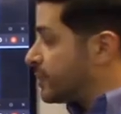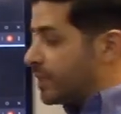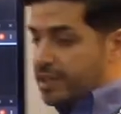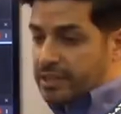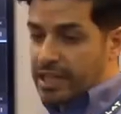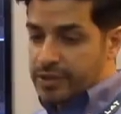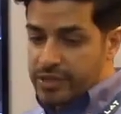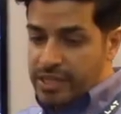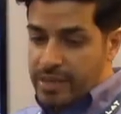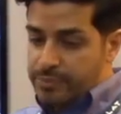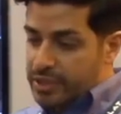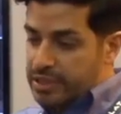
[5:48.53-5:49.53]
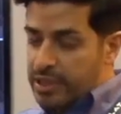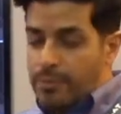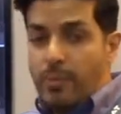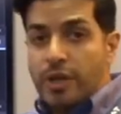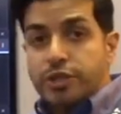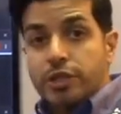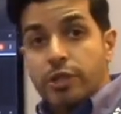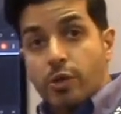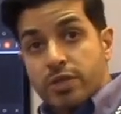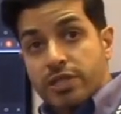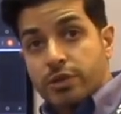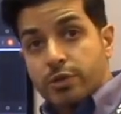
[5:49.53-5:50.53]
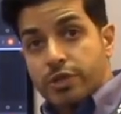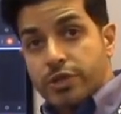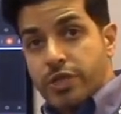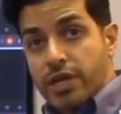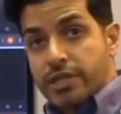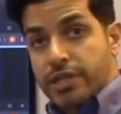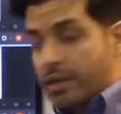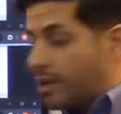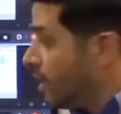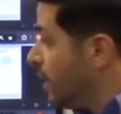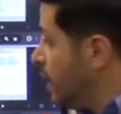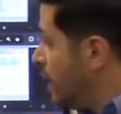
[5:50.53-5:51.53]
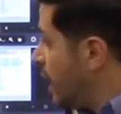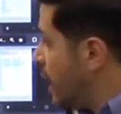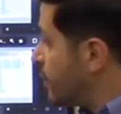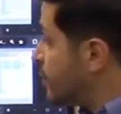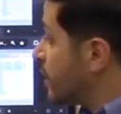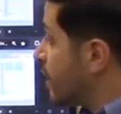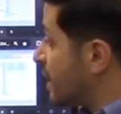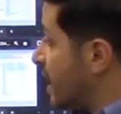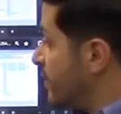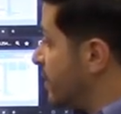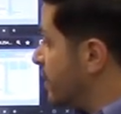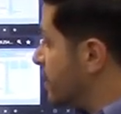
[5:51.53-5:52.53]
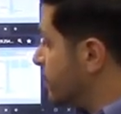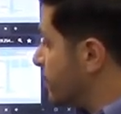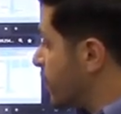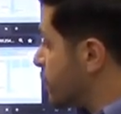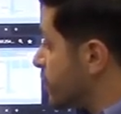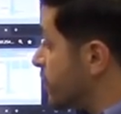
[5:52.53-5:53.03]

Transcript: meaning that you can bring them much closer to each other uh, without having much